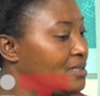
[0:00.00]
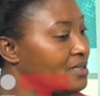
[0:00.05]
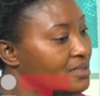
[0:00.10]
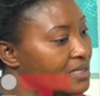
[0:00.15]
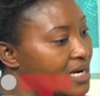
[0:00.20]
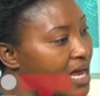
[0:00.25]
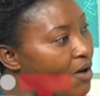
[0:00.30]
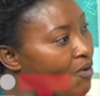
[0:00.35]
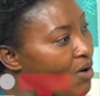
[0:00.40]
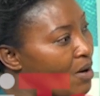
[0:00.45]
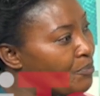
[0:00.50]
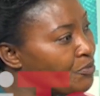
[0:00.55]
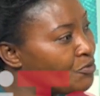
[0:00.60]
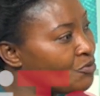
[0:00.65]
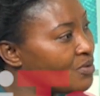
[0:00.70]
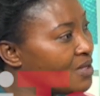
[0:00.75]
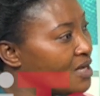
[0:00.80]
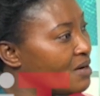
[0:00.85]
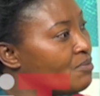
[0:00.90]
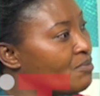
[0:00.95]
It is now
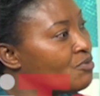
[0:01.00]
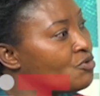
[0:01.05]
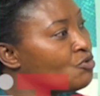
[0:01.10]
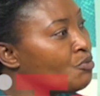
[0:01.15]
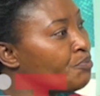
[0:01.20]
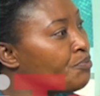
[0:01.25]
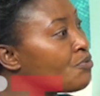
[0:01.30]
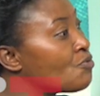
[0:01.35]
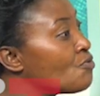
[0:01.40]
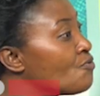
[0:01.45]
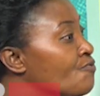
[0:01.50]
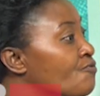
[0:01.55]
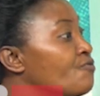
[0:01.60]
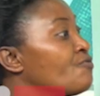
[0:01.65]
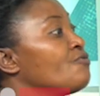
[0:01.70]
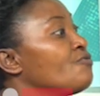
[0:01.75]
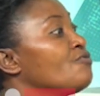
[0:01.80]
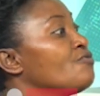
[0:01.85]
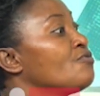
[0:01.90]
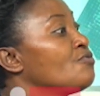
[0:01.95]
up to them to
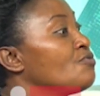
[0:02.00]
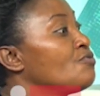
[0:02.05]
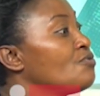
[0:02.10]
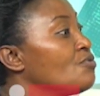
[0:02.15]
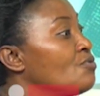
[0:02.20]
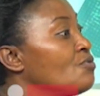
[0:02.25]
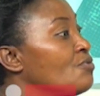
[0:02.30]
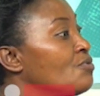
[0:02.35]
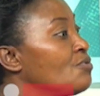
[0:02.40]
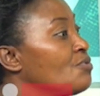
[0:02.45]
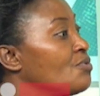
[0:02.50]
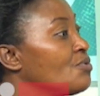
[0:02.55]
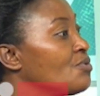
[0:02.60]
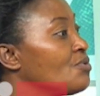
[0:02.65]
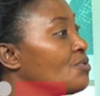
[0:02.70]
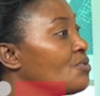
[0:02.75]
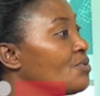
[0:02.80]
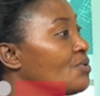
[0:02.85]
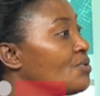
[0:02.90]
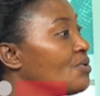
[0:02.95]
prove.
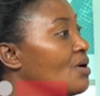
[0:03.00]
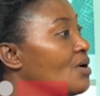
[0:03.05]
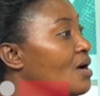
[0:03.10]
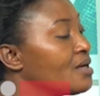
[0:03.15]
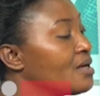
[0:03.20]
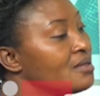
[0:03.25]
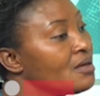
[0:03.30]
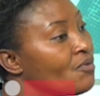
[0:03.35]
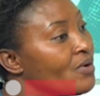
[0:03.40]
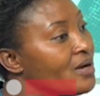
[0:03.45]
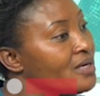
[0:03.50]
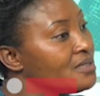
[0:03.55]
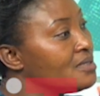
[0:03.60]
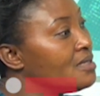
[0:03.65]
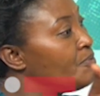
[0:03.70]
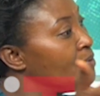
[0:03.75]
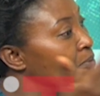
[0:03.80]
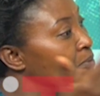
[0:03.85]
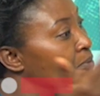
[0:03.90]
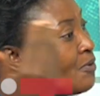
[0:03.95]
Otherwise, the
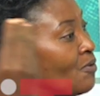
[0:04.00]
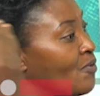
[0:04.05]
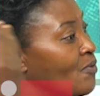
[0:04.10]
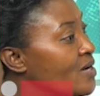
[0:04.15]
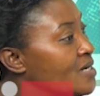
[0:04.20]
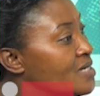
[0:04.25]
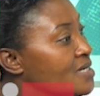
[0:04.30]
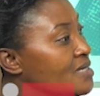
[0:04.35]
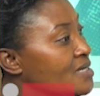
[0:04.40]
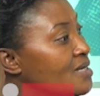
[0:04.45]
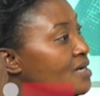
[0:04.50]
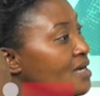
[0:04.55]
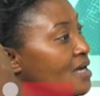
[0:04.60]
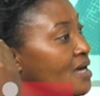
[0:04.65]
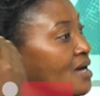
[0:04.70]
people went there.